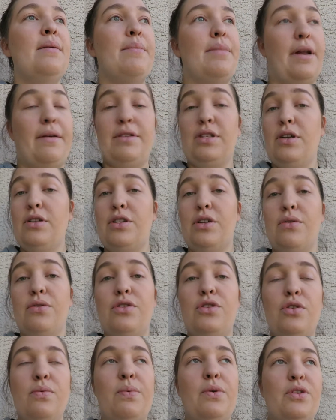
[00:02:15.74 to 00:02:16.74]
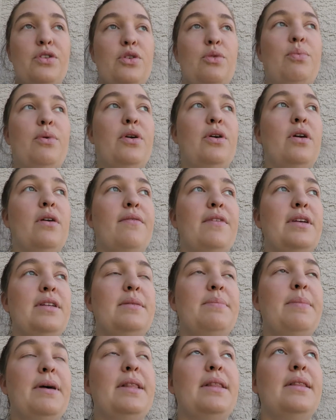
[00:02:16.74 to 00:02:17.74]
but I was also super
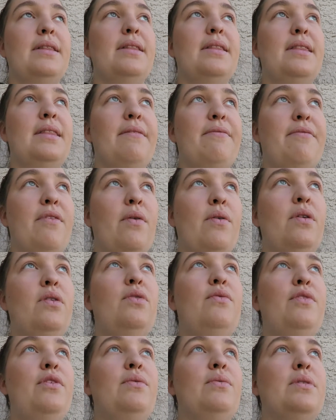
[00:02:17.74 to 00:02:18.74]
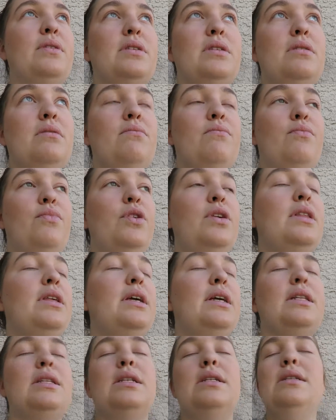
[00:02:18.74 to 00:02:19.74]
nervous. But the phone interview is
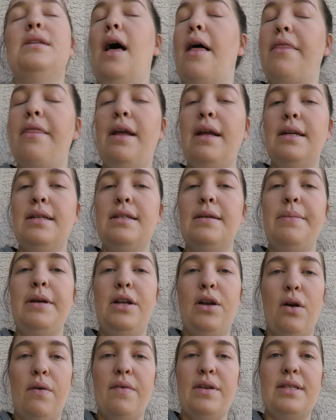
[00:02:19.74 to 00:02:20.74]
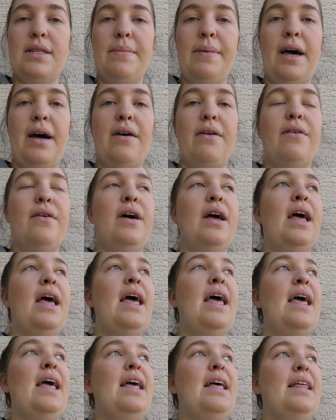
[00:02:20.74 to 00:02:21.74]
really, it's nothing to be nervous about.
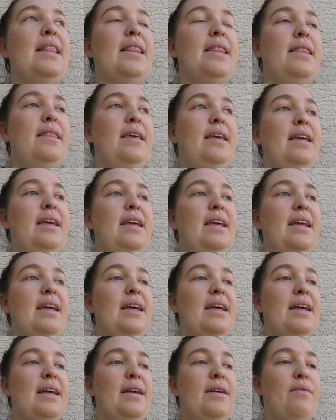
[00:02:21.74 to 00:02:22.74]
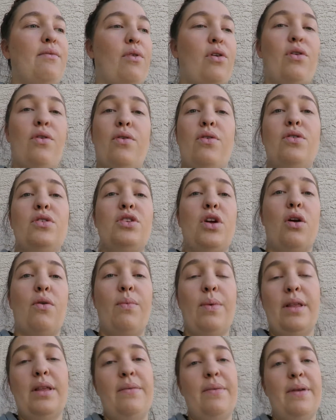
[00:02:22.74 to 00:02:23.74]
The recruiters are
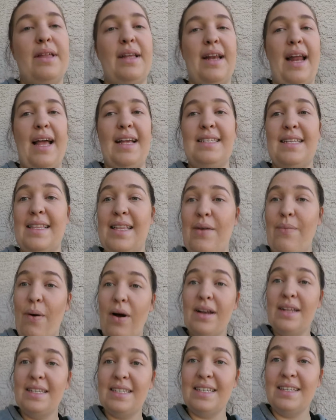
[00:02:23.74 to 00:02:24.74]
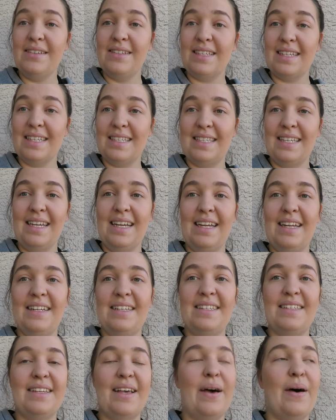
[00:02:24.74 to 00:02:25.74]
really nice and they want to see you
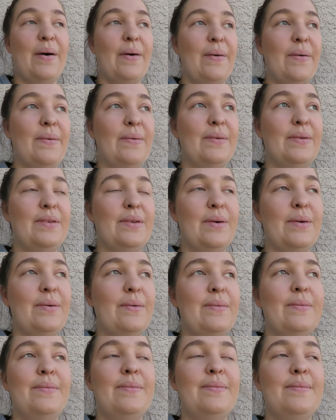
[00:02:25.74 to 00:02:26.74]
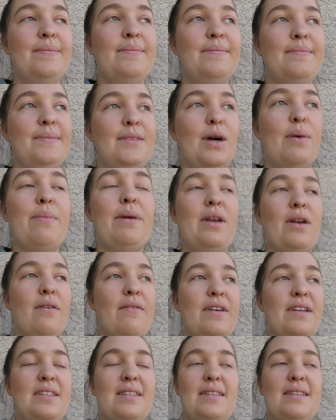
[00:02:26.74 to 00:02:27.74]
succeed, so don't be
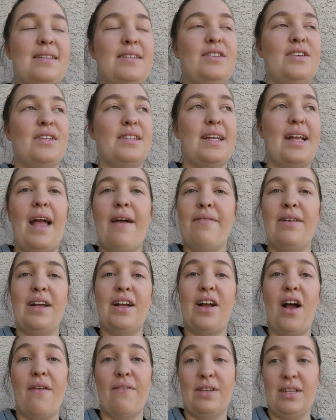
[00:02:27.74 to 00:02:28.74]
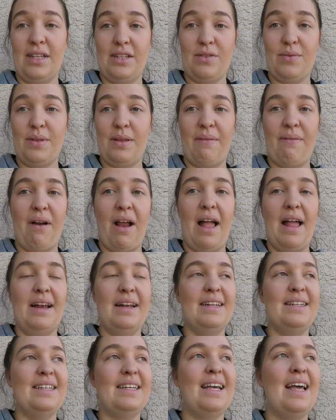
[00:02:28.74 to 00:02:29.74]
nervous. It's just like having a conversation with a
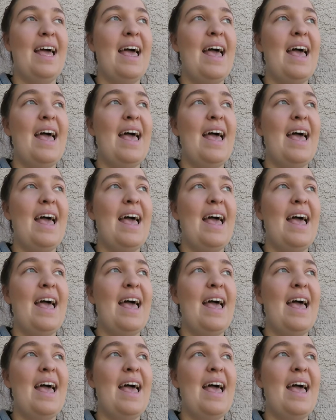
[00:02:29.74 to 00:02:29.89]
friend.